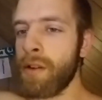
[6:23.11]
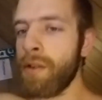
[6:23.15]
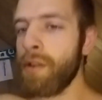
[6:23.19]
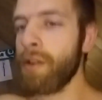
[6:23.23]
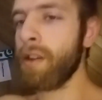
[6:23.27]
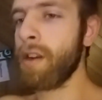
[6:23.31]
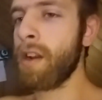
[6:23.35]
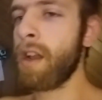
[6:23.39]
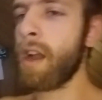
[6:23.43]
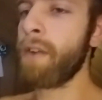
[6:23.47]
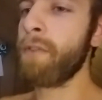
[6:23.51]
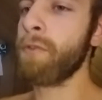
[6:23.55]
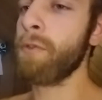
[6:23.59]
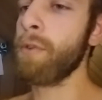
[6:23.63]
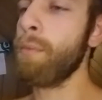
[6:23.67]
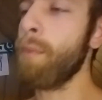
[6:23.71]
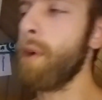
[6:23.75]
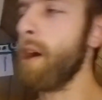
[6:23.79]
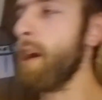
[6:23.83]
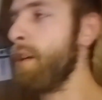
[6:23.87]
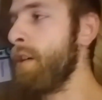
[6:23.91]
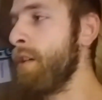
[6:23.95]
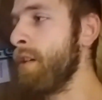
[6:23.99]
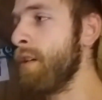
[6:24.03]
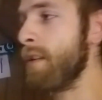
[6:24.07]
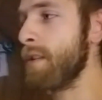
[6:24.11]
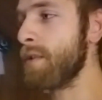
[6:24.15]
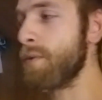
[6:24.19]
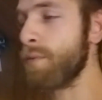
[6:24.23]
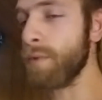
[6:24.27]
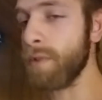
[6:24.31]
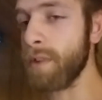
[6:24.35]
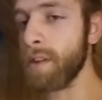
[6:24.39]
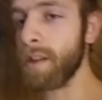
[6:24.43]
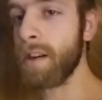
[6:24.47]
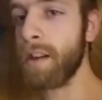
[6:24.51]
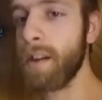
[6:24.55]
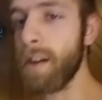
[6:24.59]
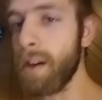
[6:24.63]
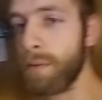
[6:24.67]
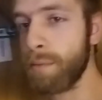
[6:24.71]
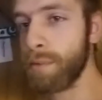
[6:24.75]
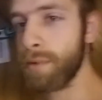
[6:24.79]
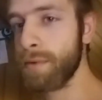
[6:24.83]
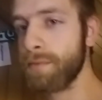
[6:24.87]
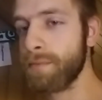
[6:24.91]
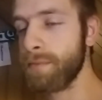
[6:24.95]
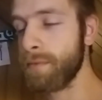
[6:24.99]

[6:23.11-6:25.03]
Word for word: you're going to have a reminder and it's really going to help.